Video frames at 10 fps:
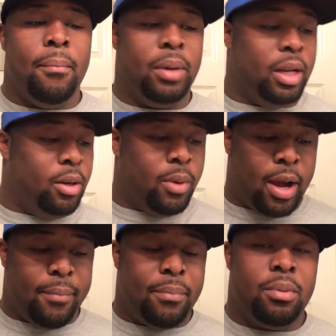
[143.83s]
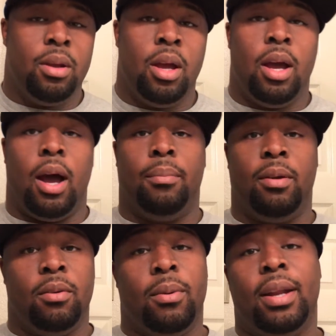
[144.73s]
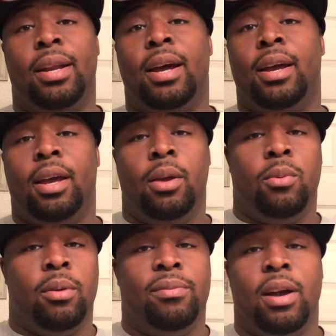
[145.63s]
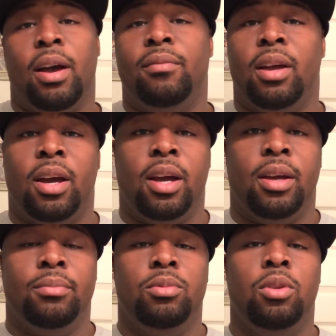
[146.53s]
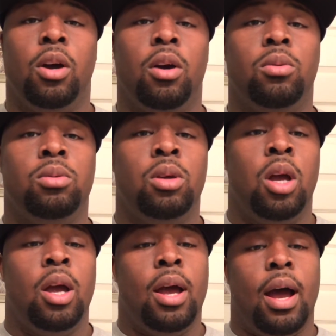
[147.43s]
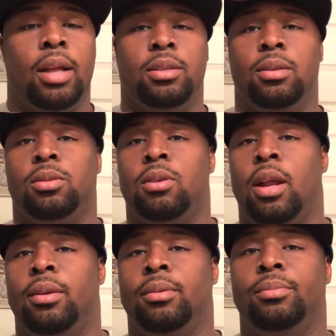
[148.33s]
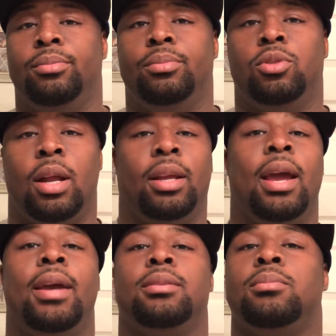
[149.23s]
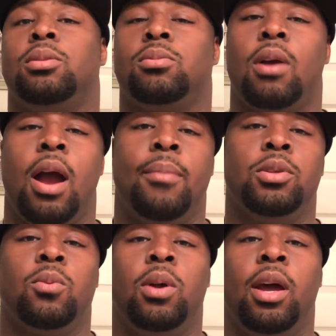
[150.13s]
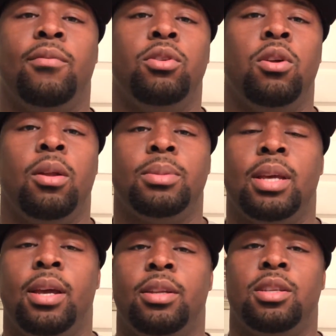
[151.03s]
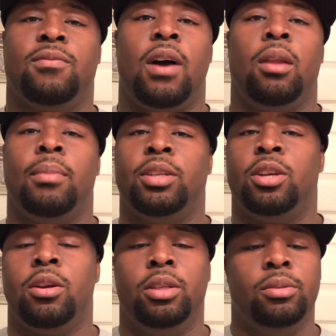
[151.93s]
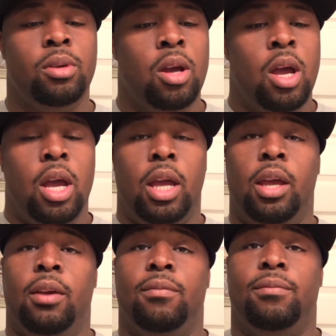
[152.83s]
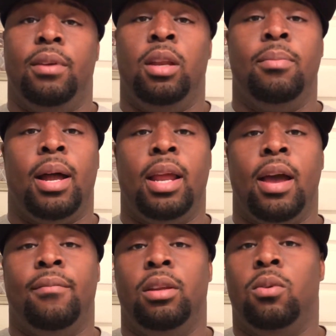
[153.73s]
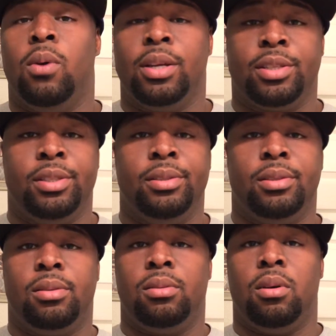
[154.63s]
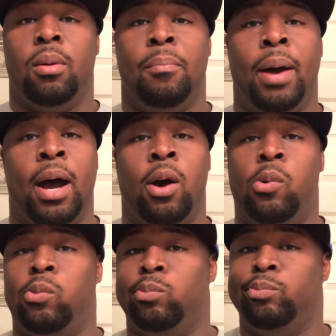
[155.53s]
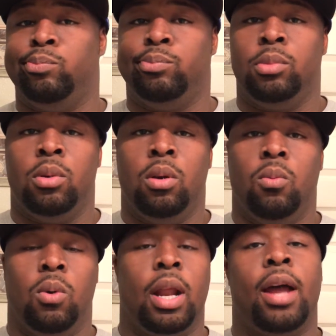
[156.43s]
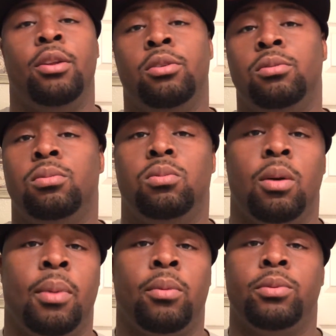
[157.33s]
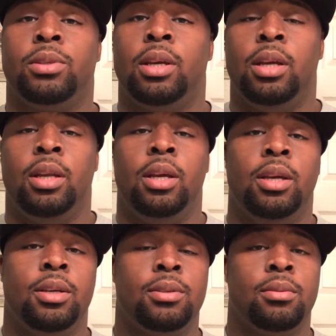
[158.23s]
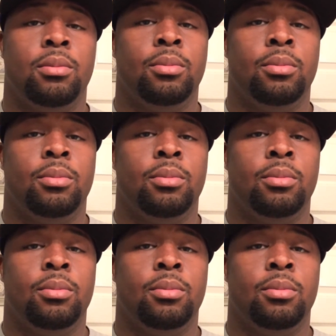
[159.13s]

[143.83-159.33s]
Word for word: But anyway, I'm giving away the Diane 8159, you know. I just trying to trying to gain some subscribers or whatever, you know what I'm saying? Just follow my journey. If anybody have any questions about what I do, what my routine is